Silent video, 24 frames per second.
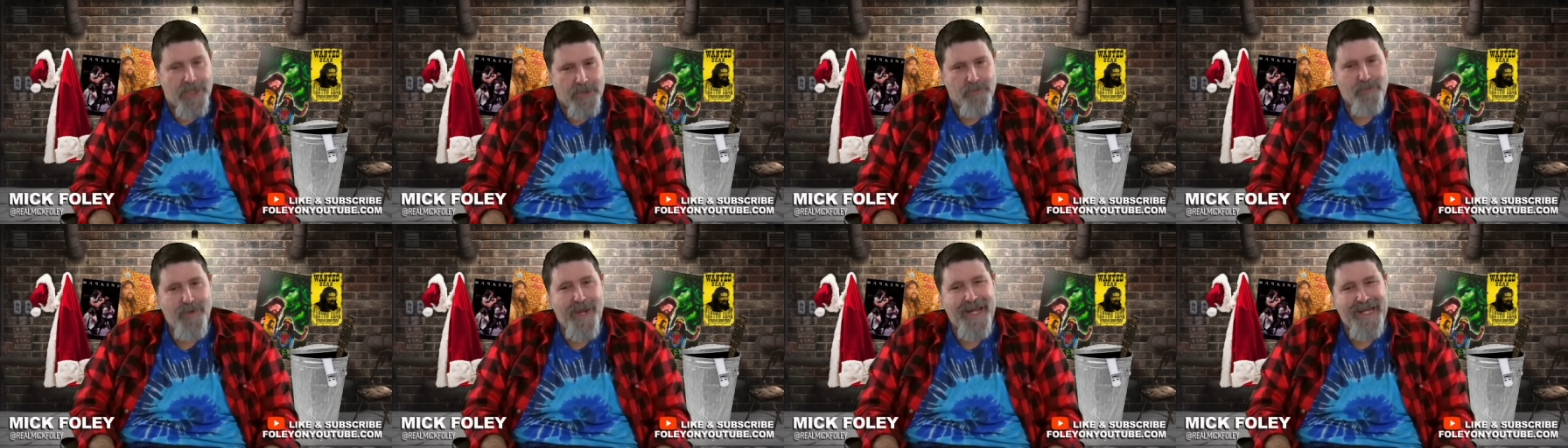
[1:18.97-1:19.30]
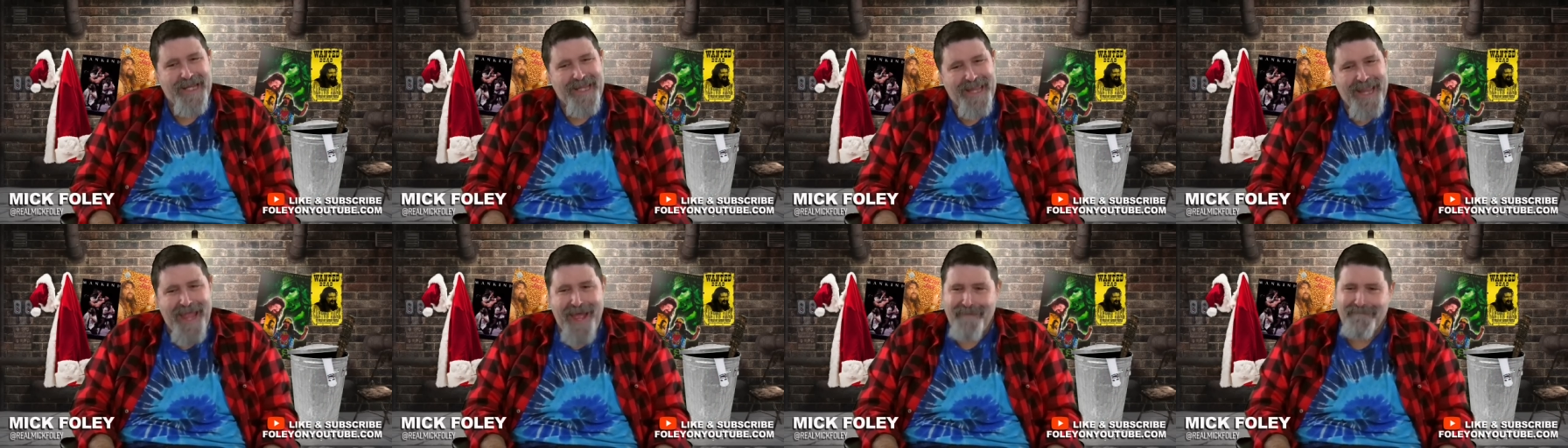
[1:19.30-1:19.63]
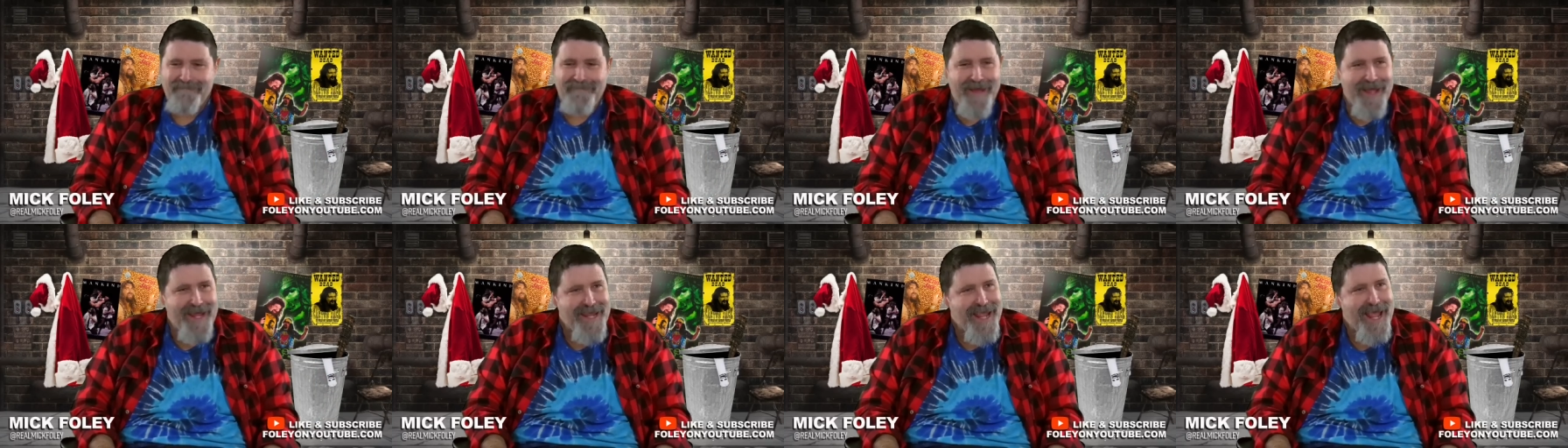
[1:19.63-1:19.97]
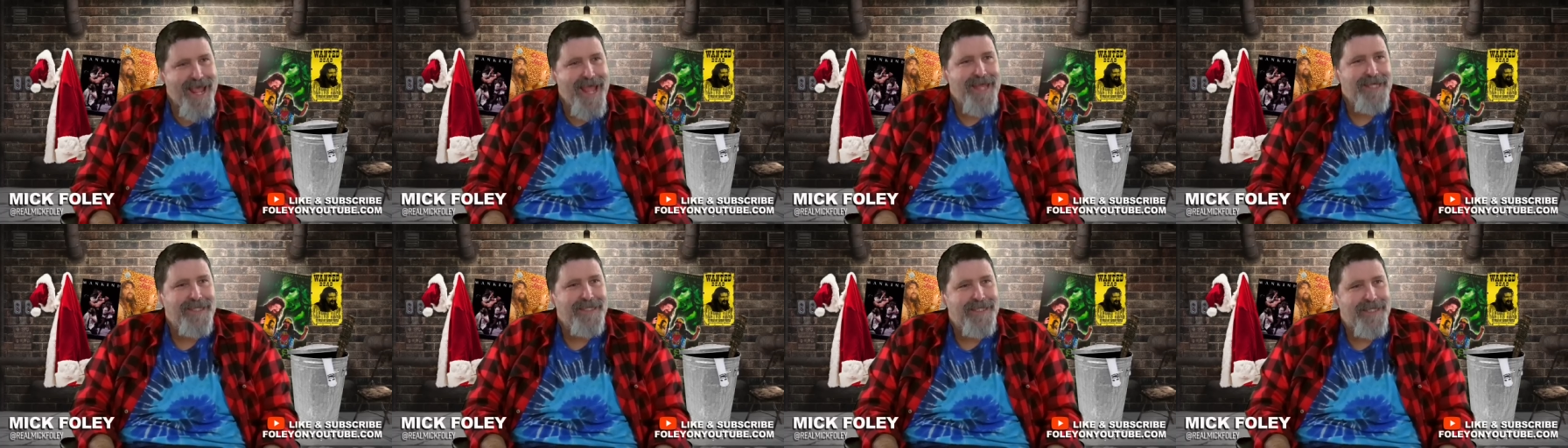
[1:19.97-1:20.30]
right,
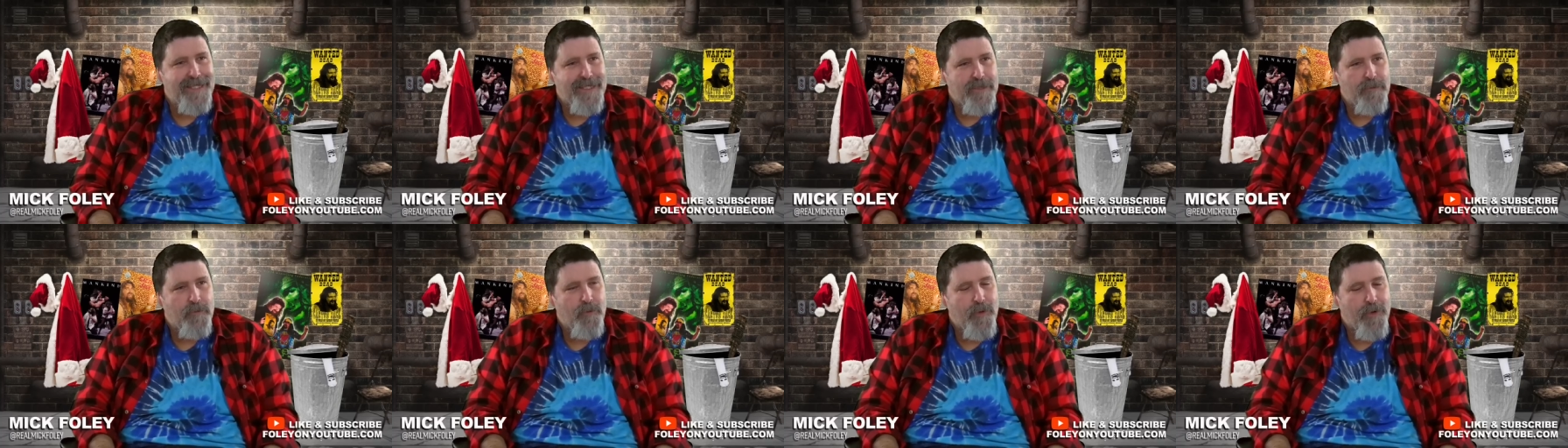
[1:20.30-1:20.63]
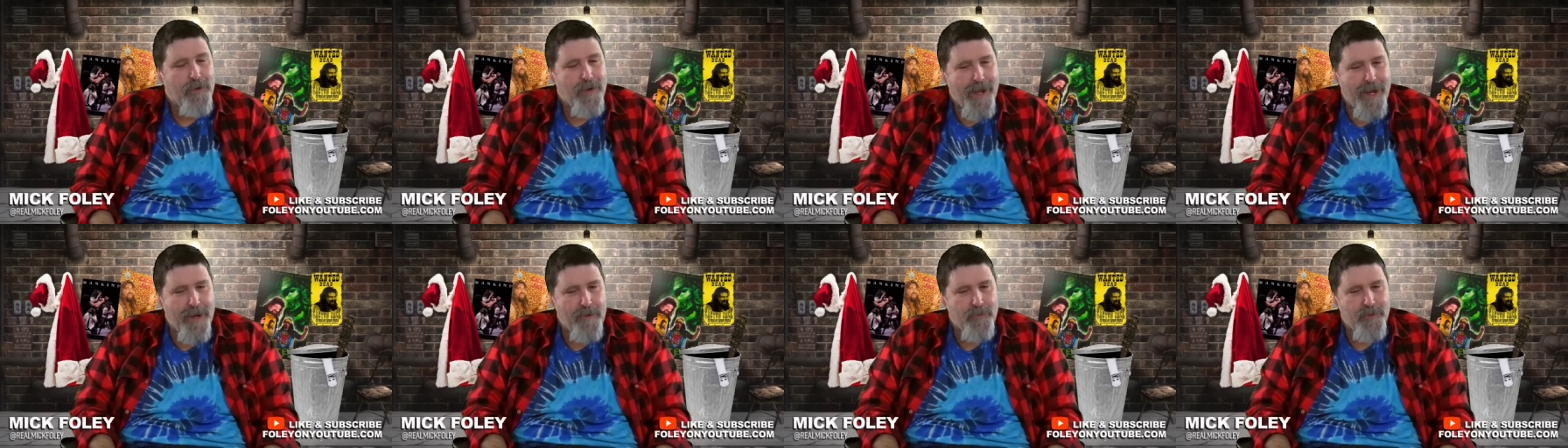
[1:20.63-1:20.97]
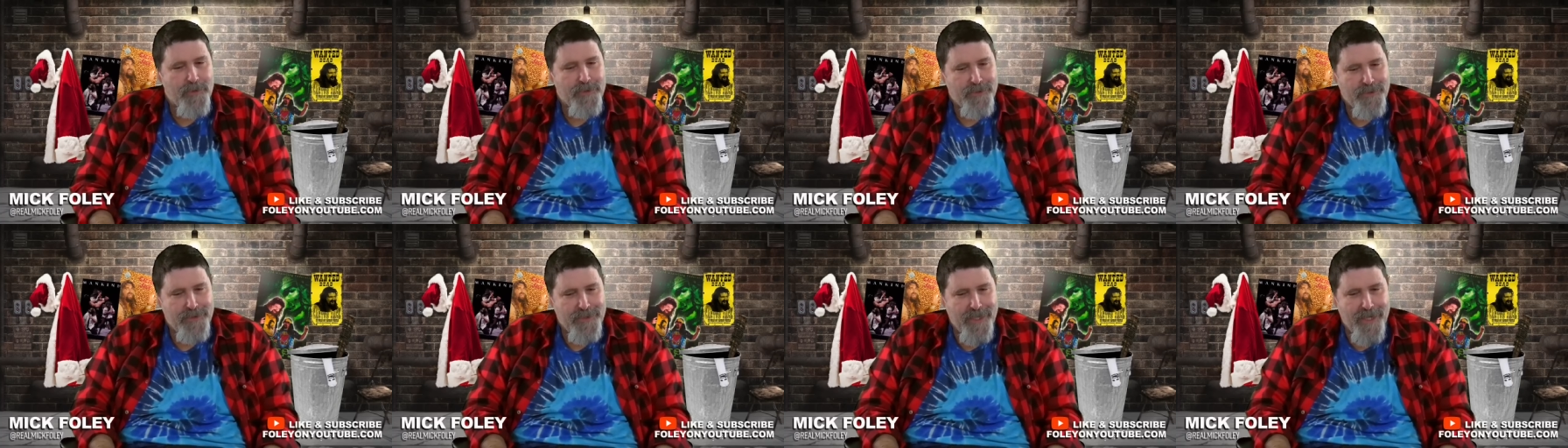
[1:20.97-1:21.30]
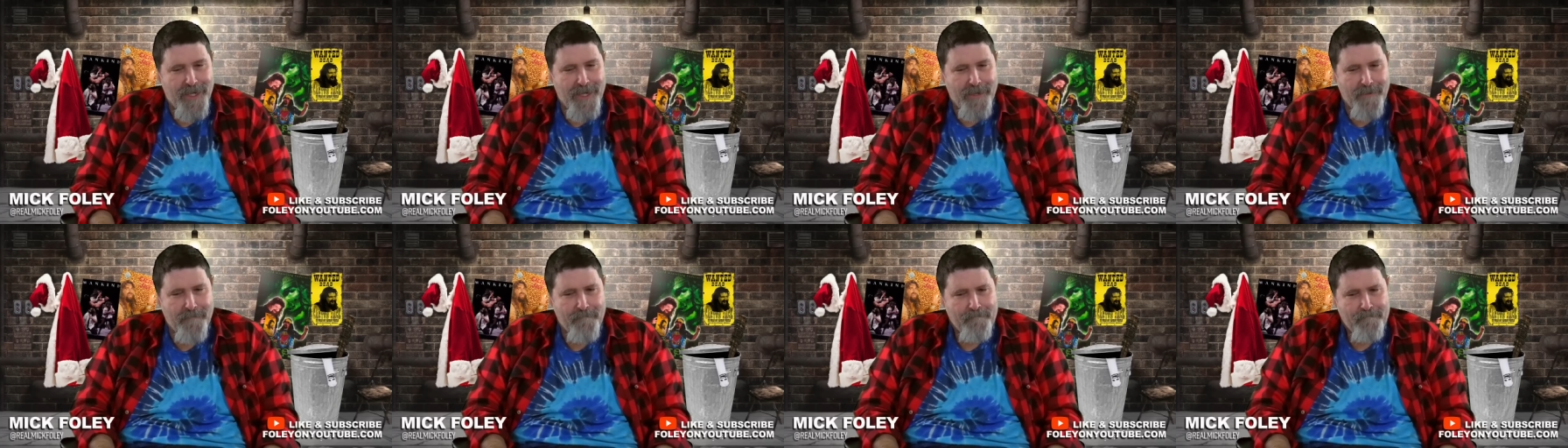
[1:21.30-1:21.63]
Lafayette, where I was
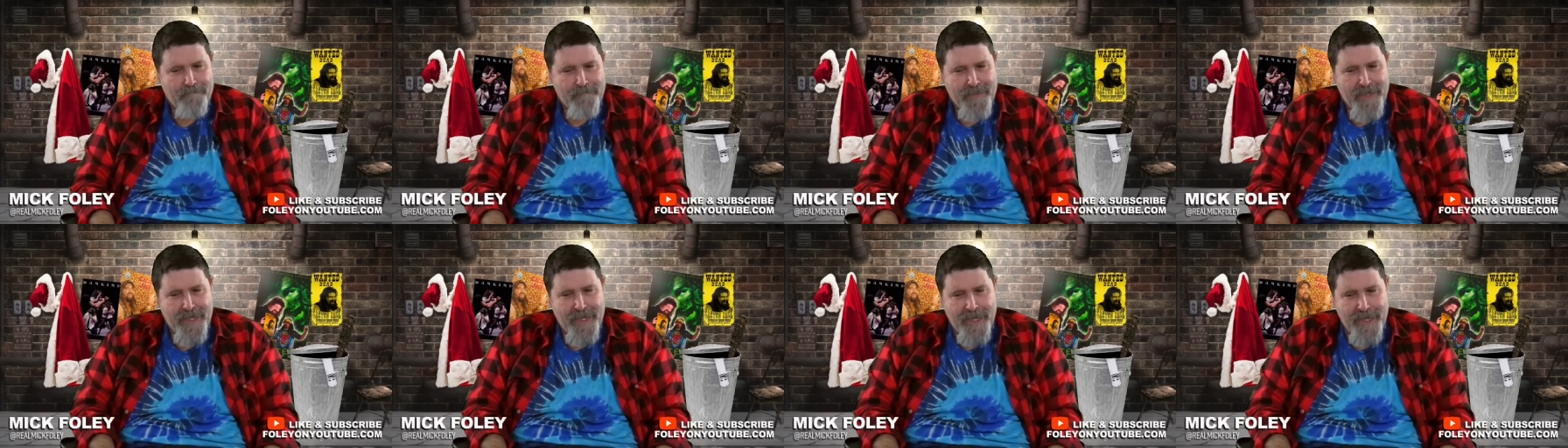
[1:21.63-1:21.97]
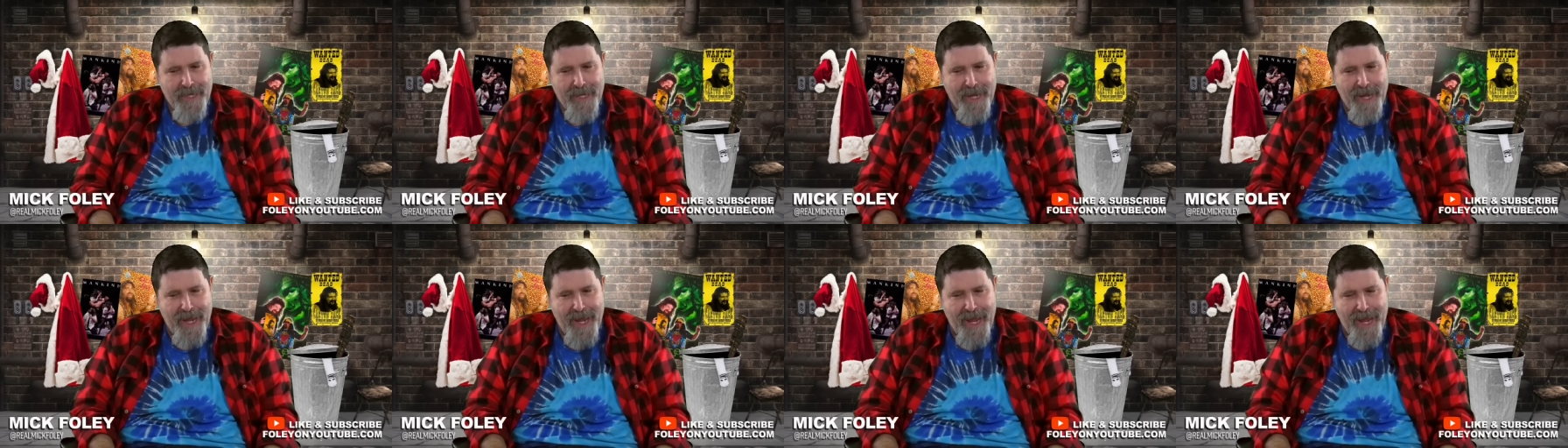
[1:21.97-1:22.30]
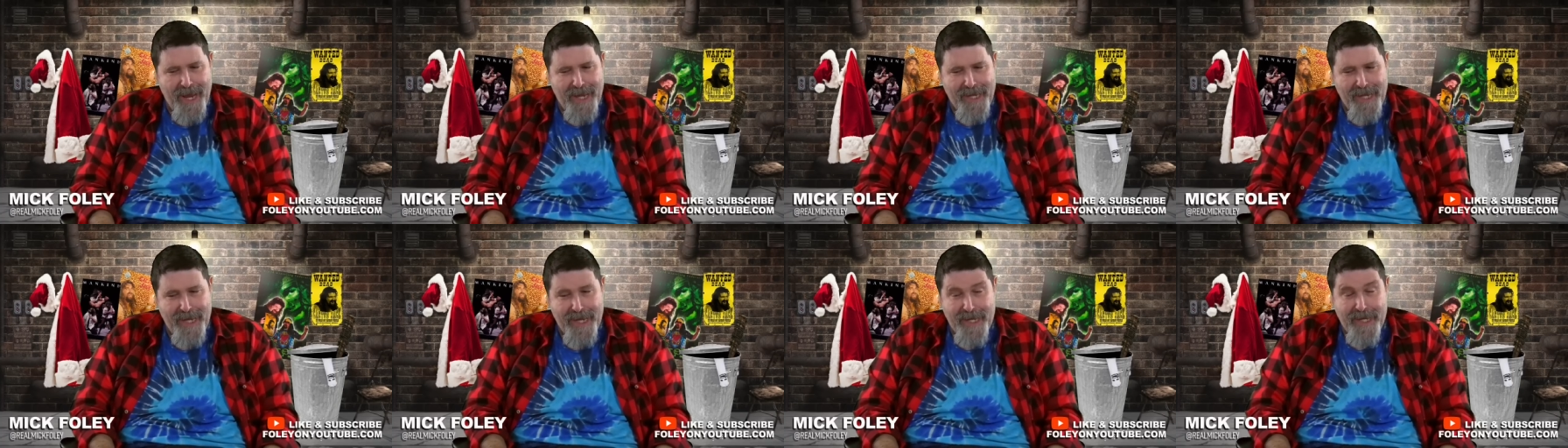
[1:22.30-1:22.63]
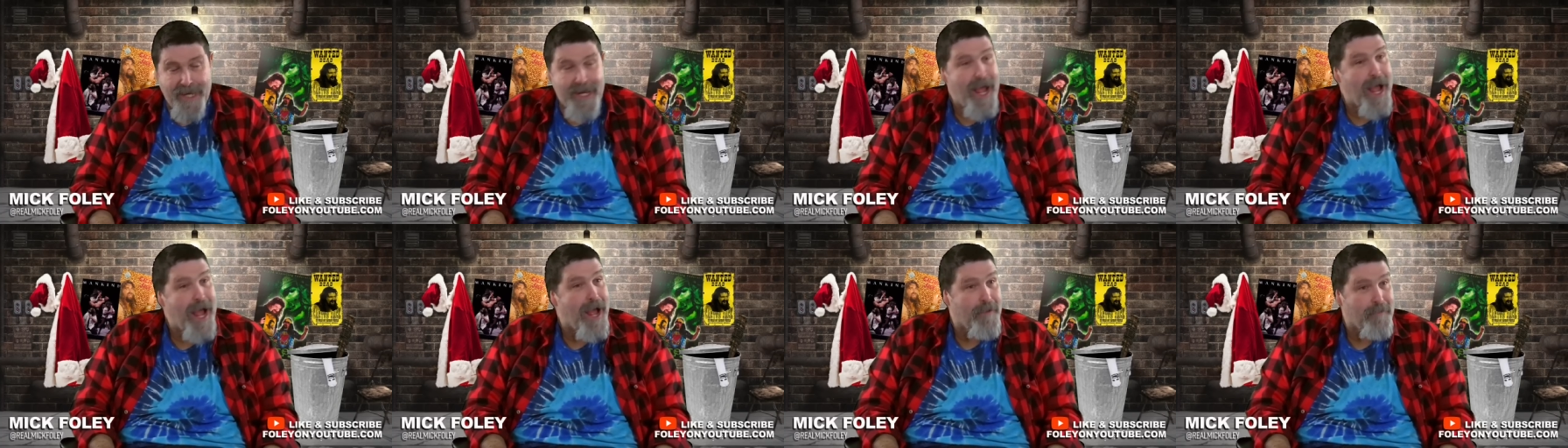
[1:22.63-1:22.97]
um, at a
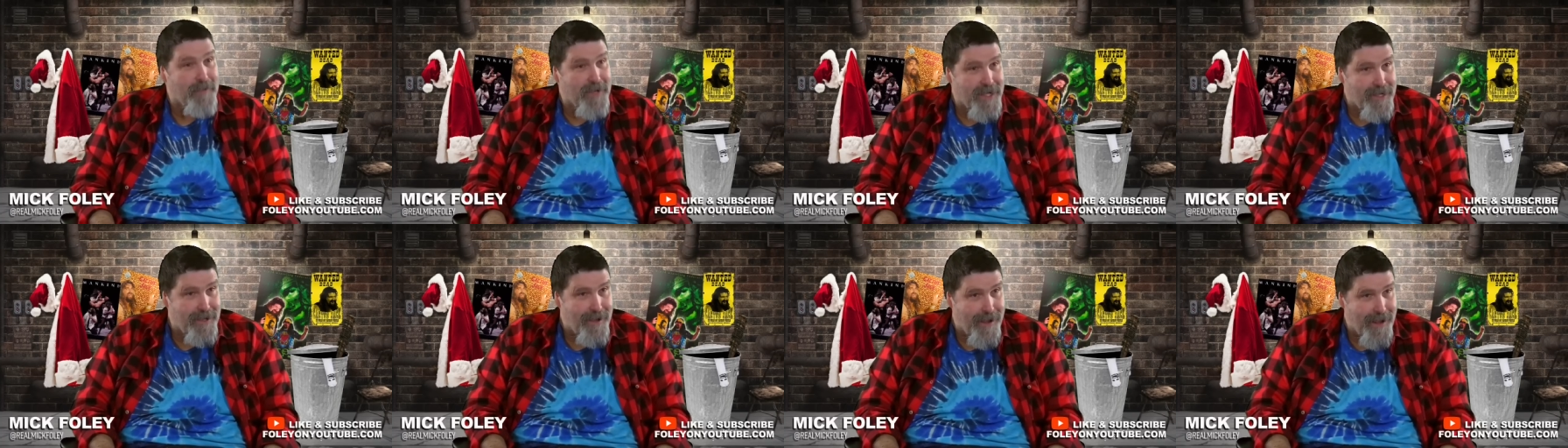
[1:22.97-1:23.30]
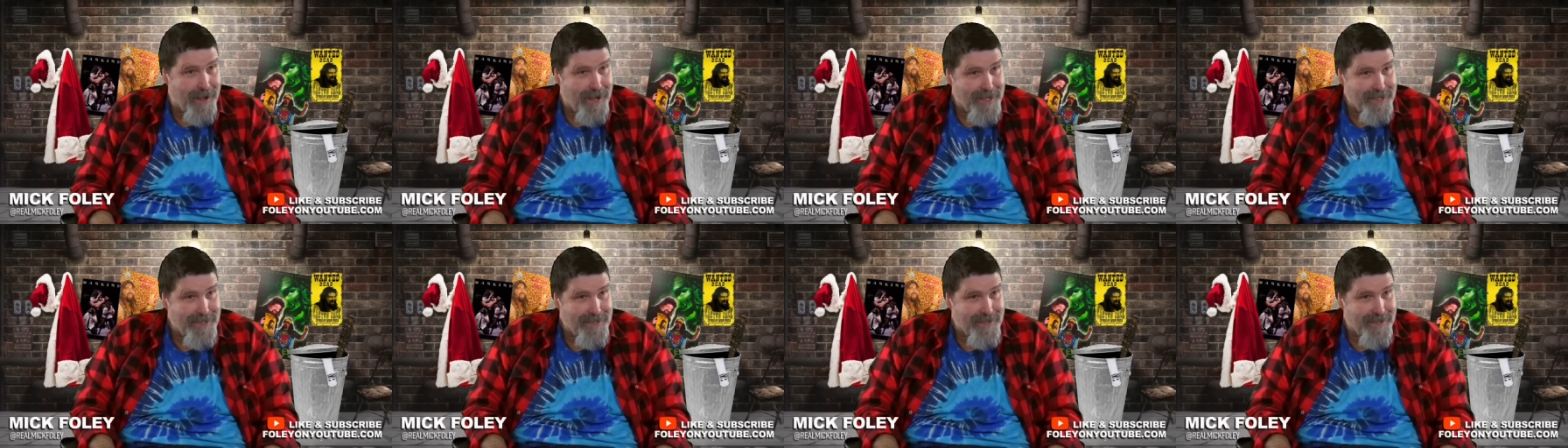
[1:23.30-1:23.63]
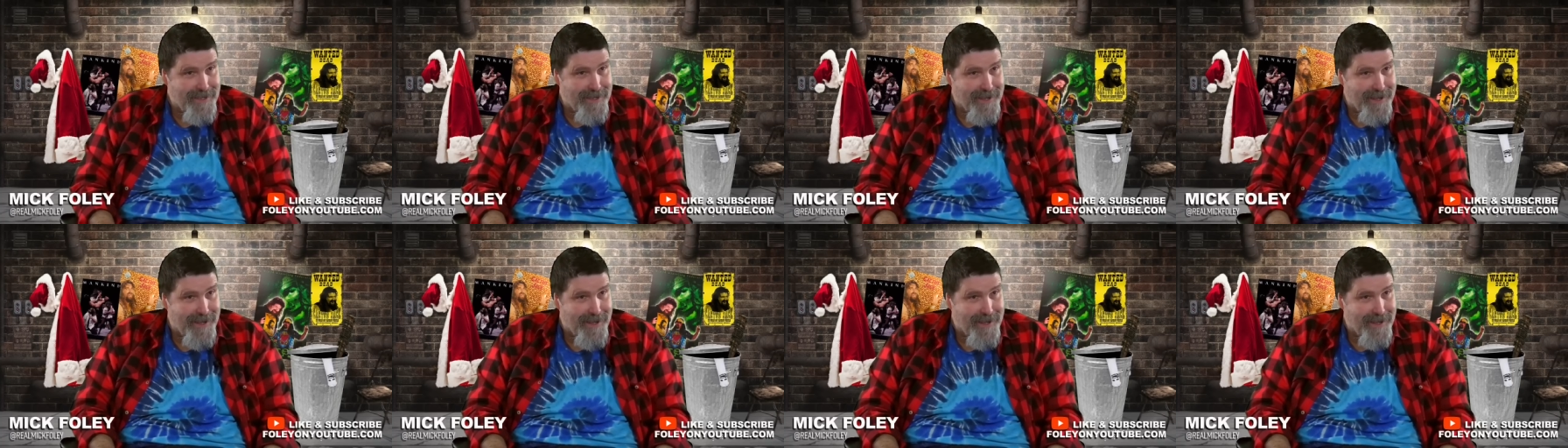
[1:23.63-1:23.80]
Comic Con.